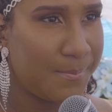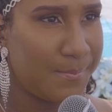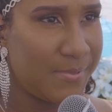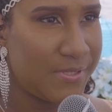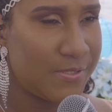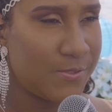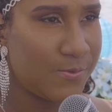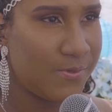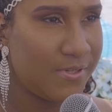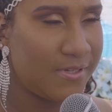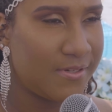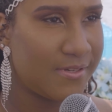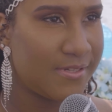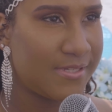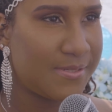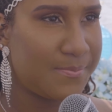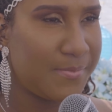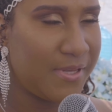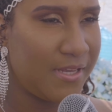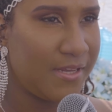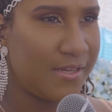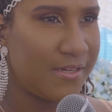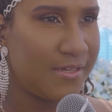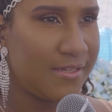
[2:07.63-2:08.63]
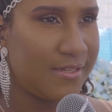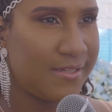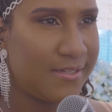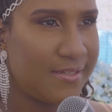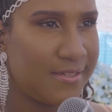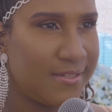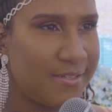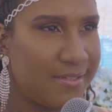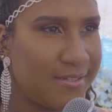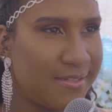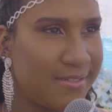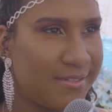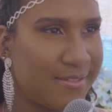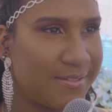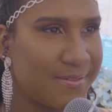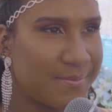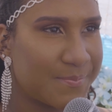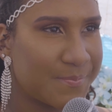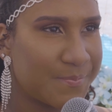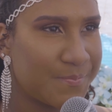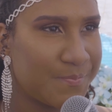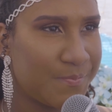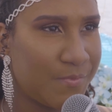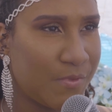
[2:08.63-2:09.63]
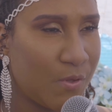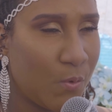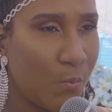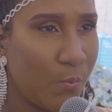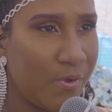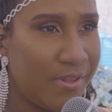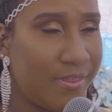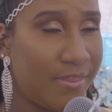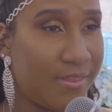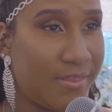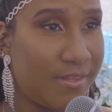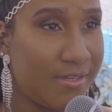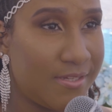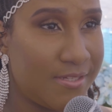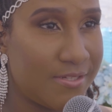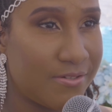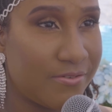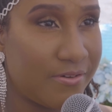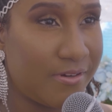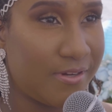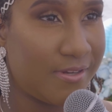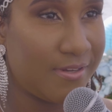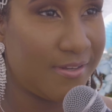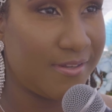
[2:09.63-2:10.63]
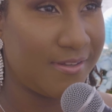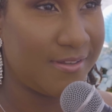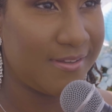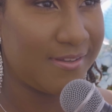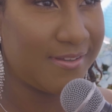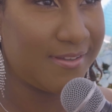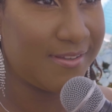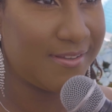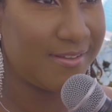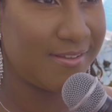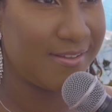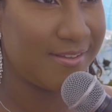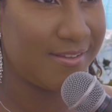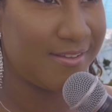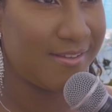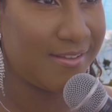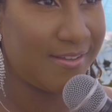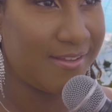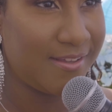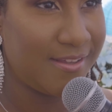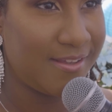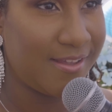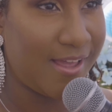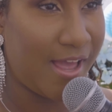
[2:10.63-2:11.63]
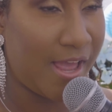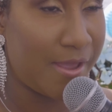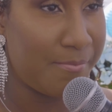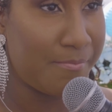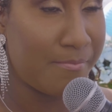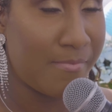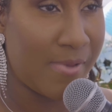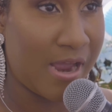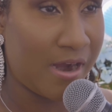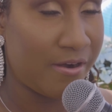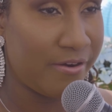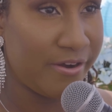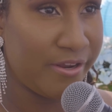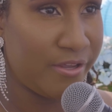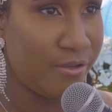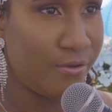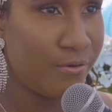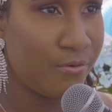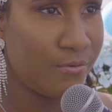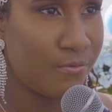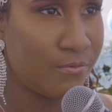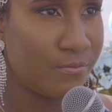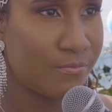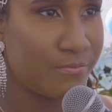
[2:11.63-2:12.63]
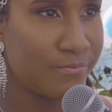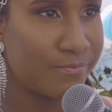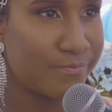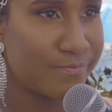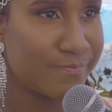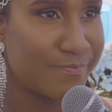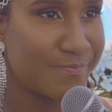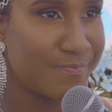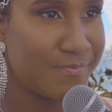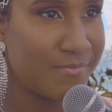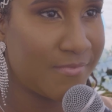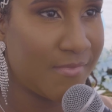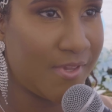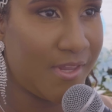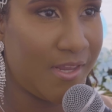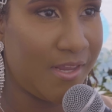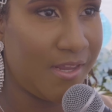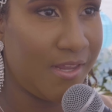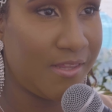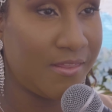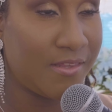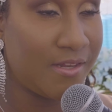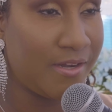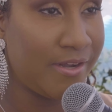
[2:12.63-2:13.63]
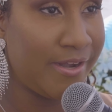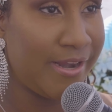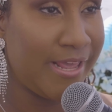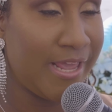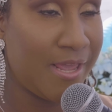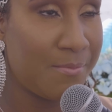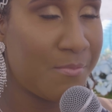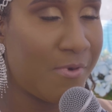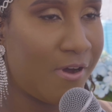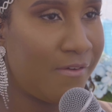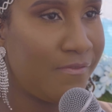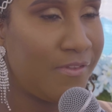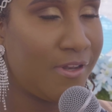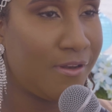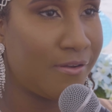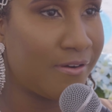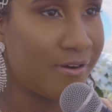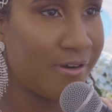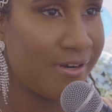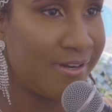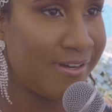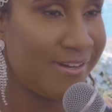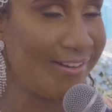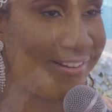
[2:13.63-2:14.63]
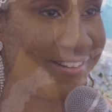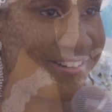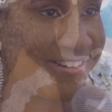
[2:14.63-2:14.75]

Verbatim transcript: between us made, with this ring, I marry you, in the name of the Lord.